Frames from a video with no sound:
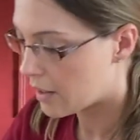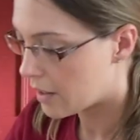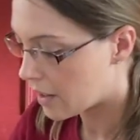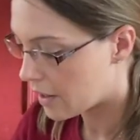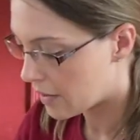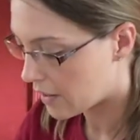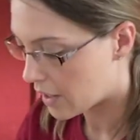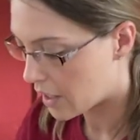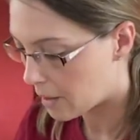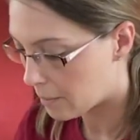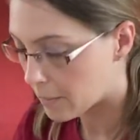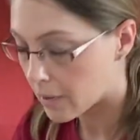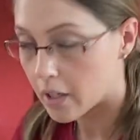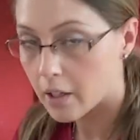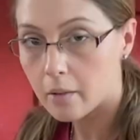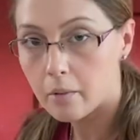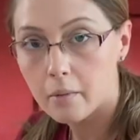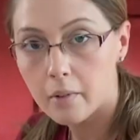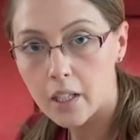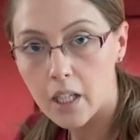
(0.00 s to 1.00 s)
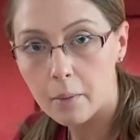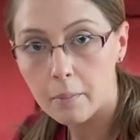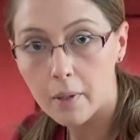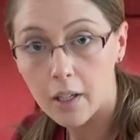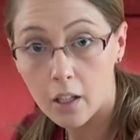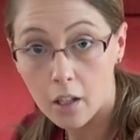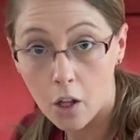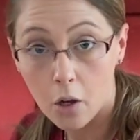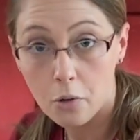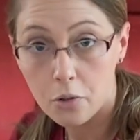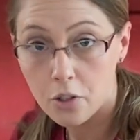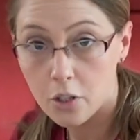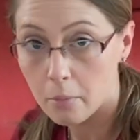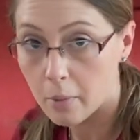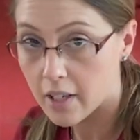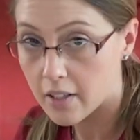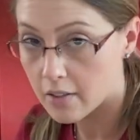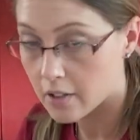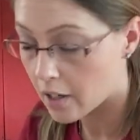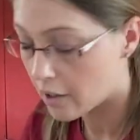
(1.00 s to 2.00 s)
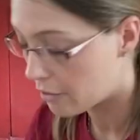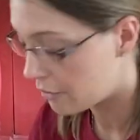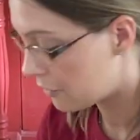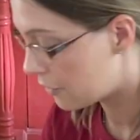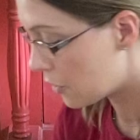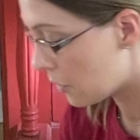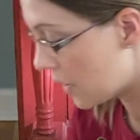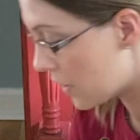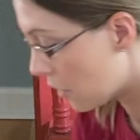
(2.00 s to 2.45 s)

And then I'm gonna keep it close to myself so I